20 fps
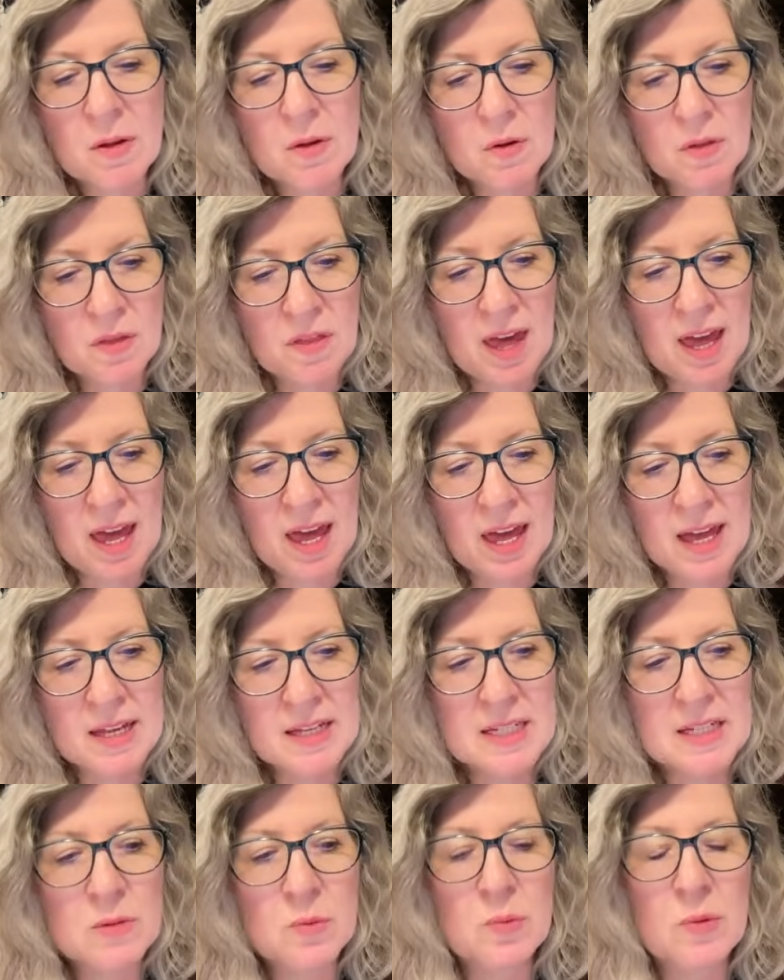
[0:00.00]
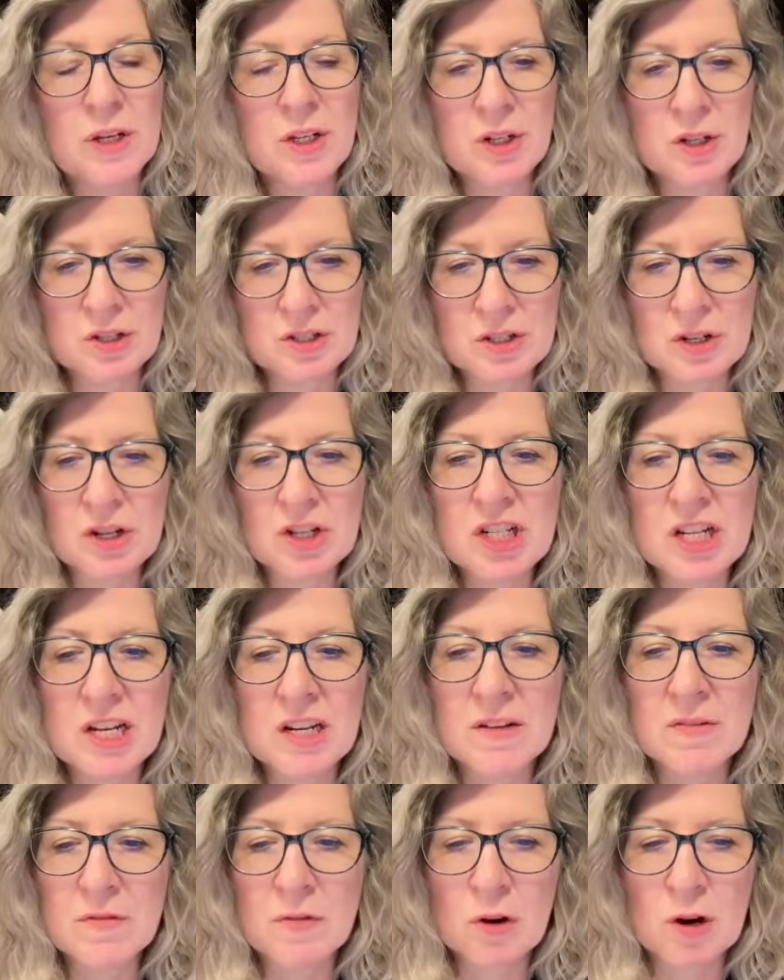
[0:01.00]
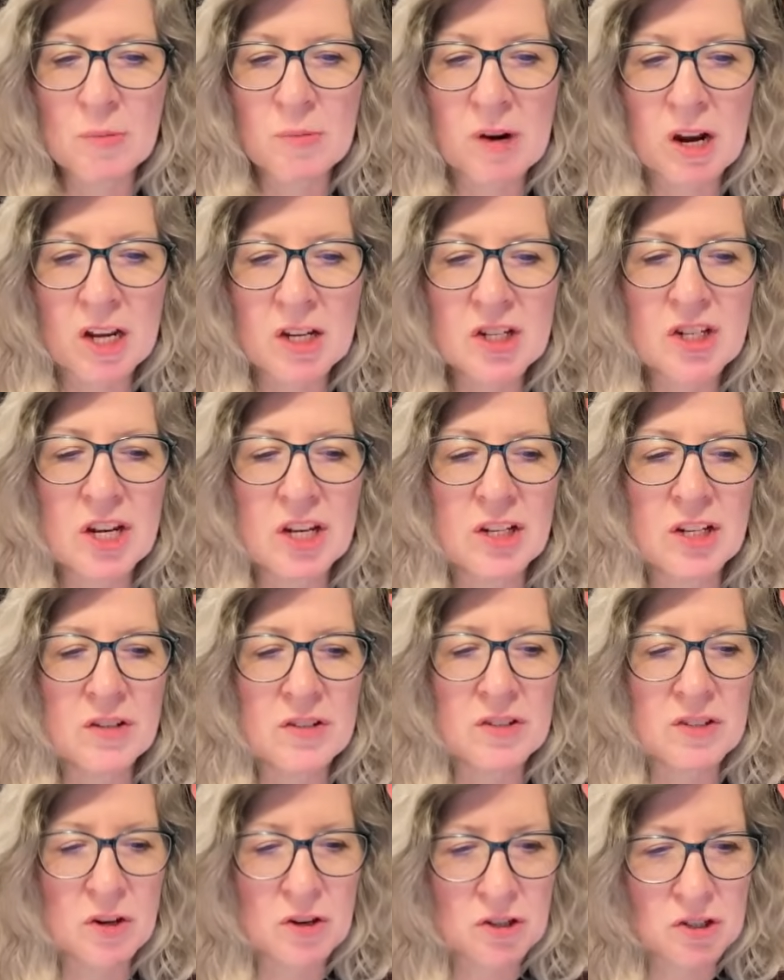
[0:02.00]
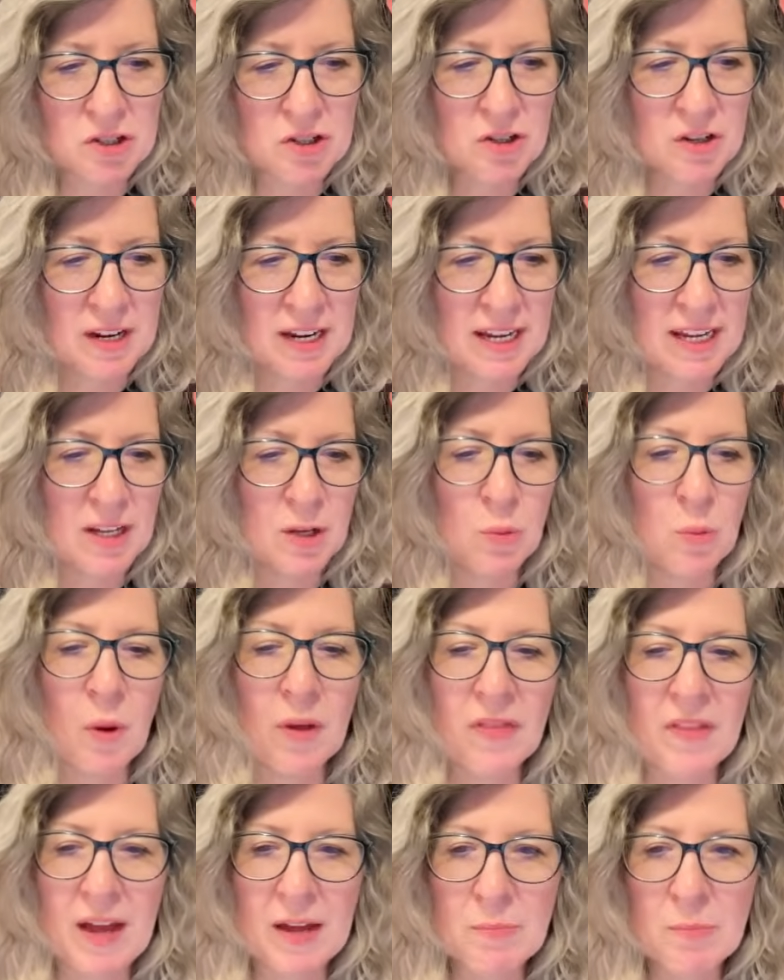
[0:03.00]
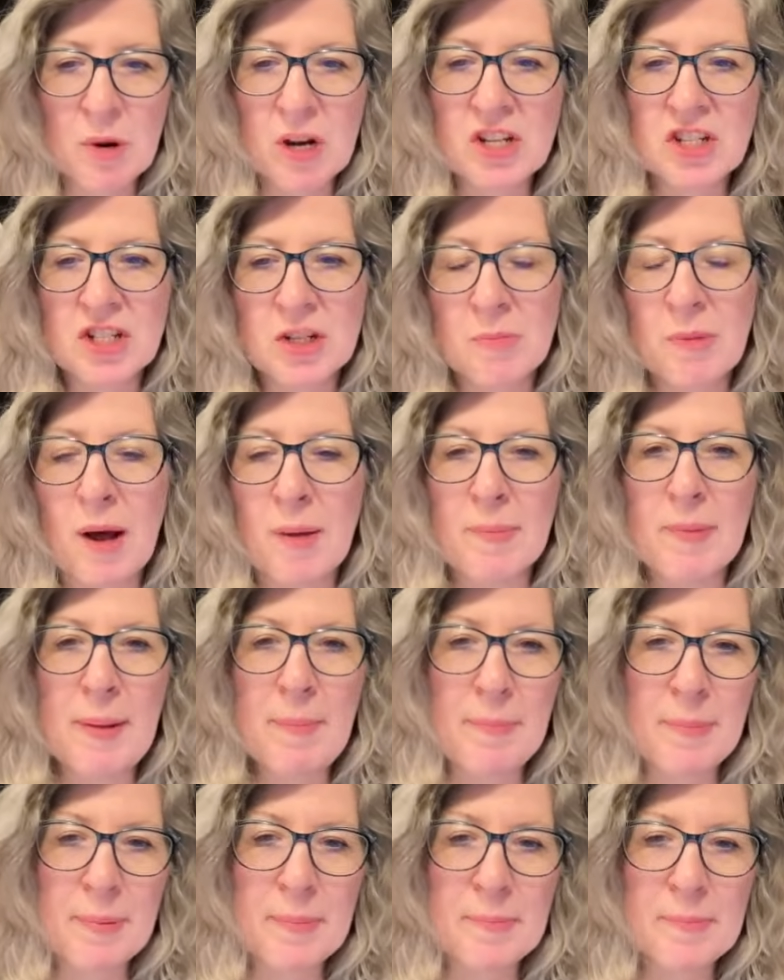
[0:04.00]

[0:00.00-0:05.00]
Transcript: that when you're searching for a brush in your search tree, you want that brush to pop up.